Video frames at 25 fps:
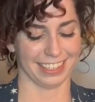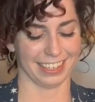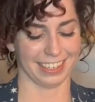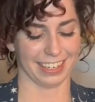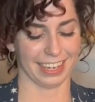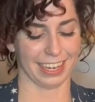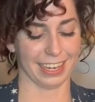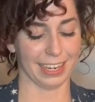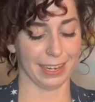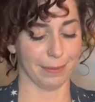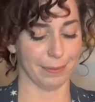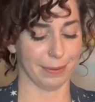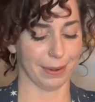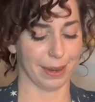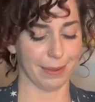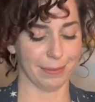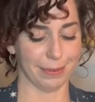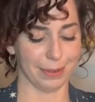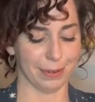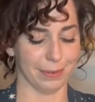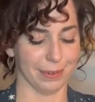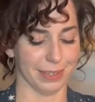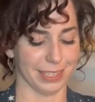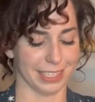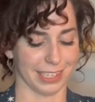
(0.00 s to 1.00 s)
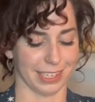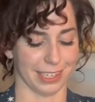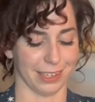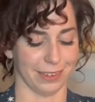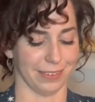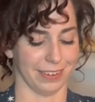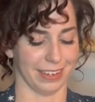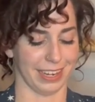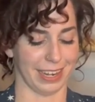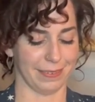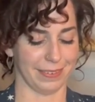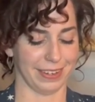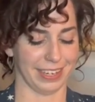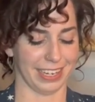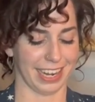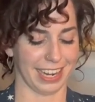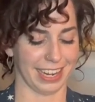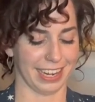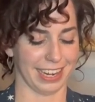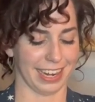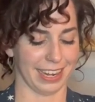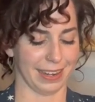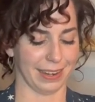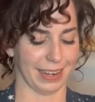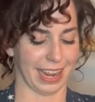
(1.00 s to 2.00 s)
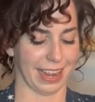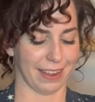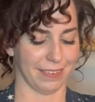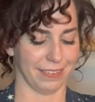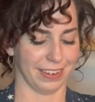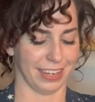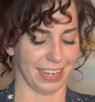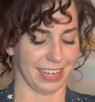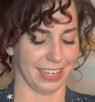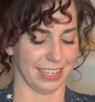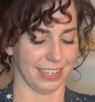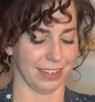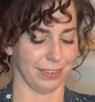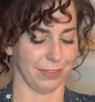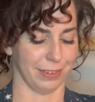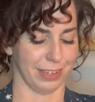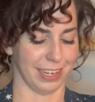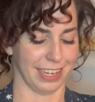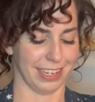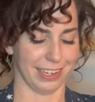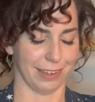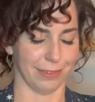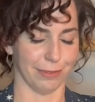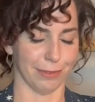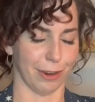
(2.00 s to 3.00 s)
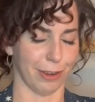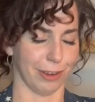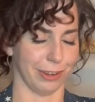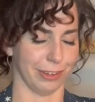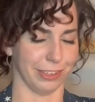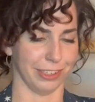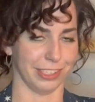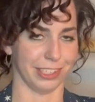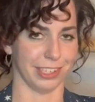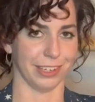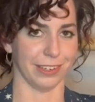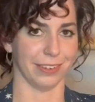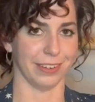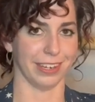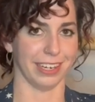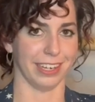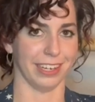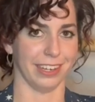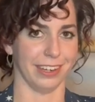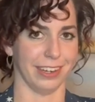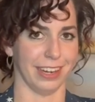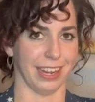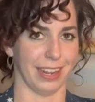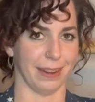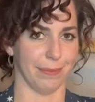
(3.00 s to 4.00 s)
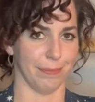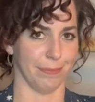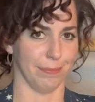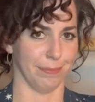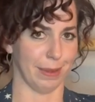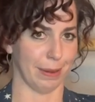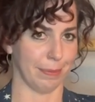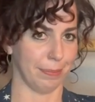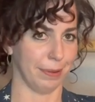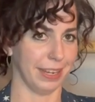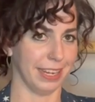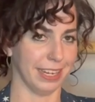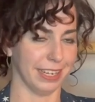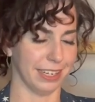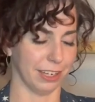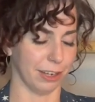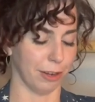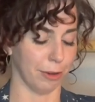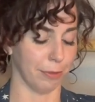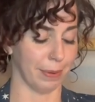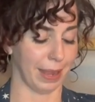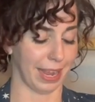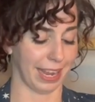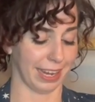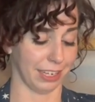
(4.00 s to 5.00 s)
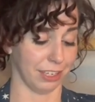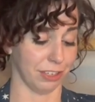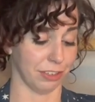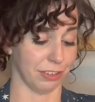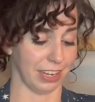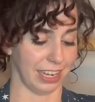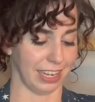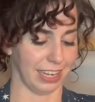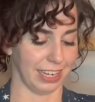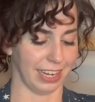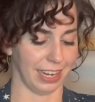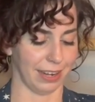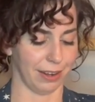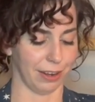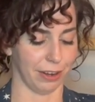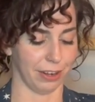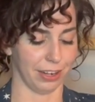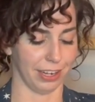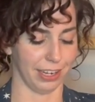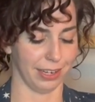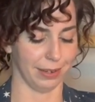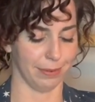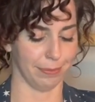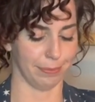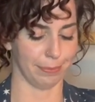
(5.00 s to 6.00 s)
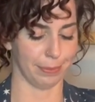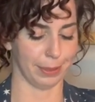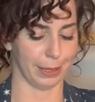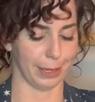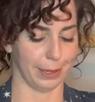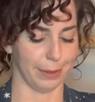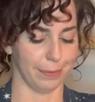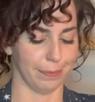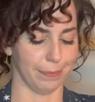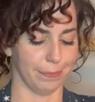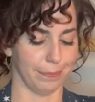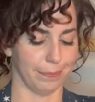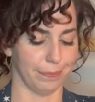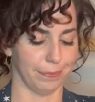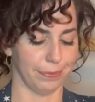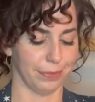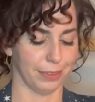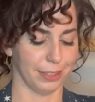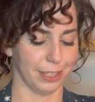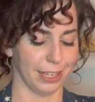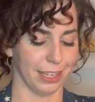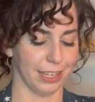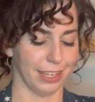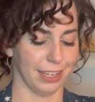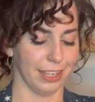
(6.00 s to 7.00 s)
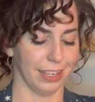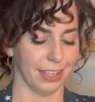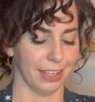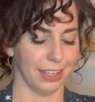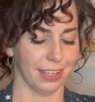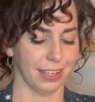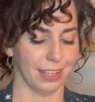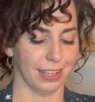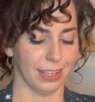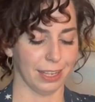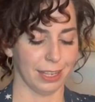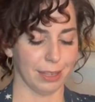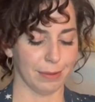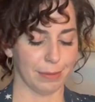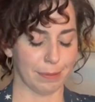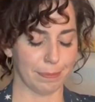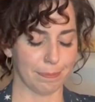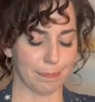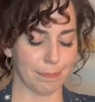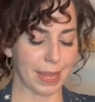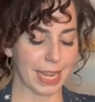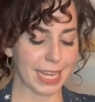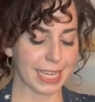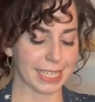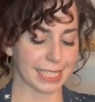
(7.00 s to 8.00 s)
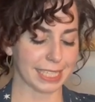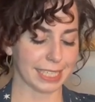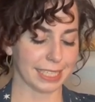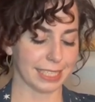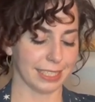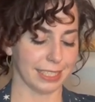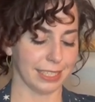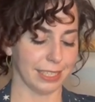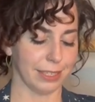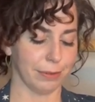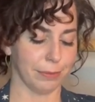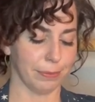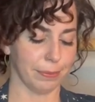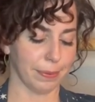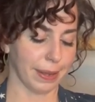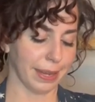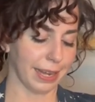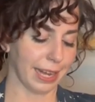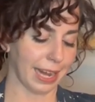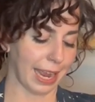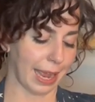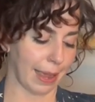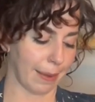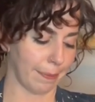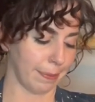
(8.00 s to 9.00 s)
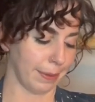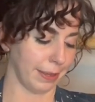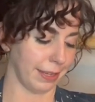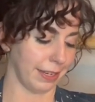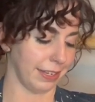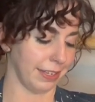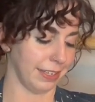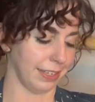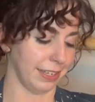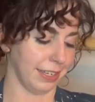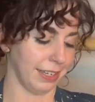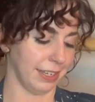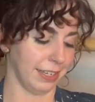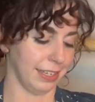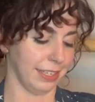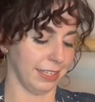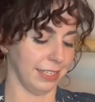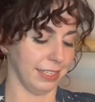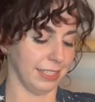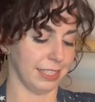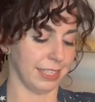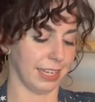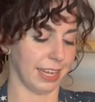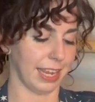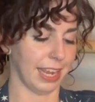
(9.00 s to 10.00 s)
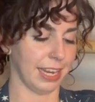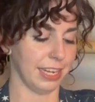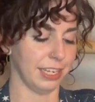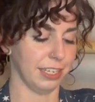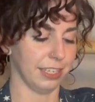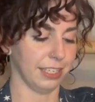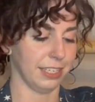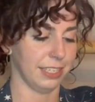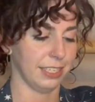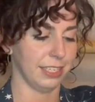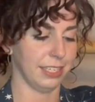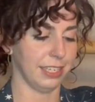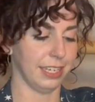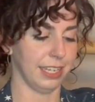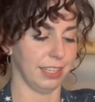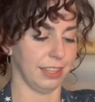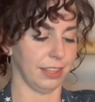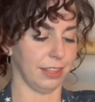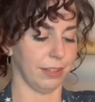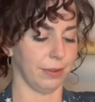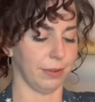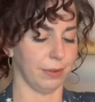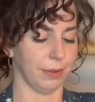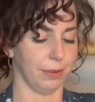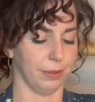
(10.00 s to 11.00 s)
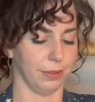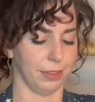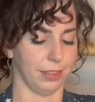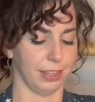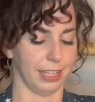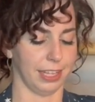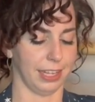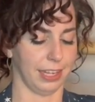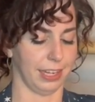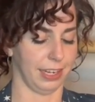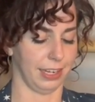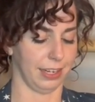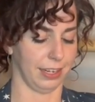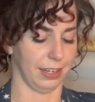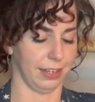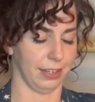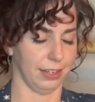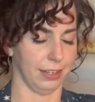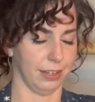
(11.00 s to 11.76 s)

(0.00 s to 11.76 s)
it probably was a good one. I mean, I have an idea of what I did wrong, so I plan to go back and try again on it. But basically what happened is I just knit the whole thing